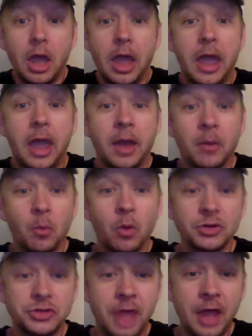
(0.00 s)
And
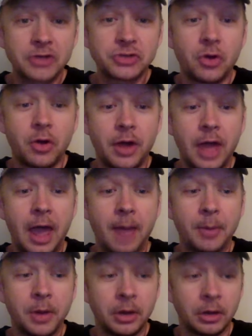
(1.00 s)
once that started
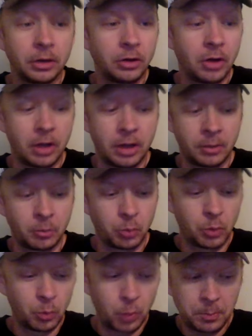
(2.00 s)
happening, you know, and
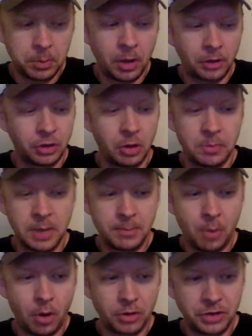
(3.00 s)
we're, we're plugged, you know, being
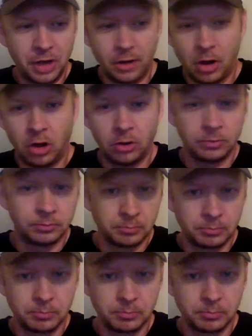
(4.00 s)
part of Townhall